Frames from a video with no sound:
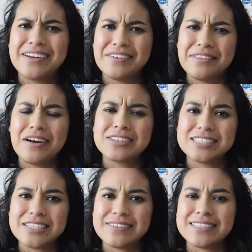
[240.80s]
of long
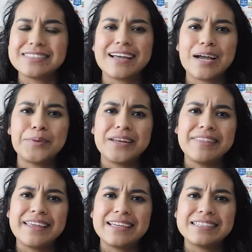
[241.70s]
series. Like I'm reading
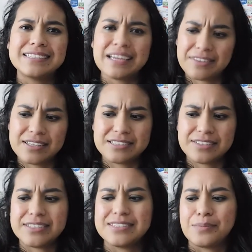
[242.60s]
the In-Depth
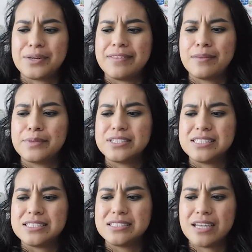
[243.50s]
series. I'm reading the
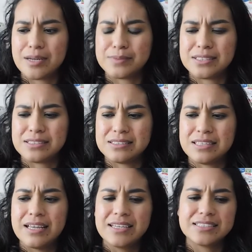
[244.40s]
Mercy Thompson
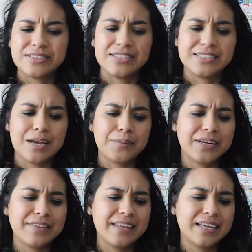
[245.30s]
series. I'm
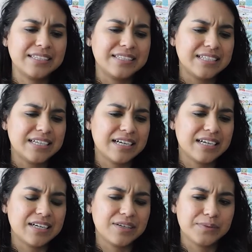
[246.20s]
reading the
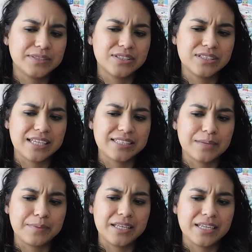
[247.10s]
Anita, what's her last
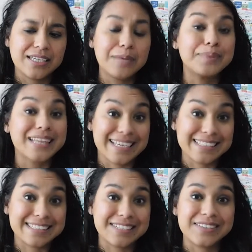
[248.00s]
name? The Anita Blake
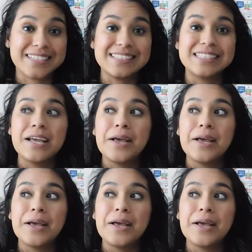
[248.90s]
series.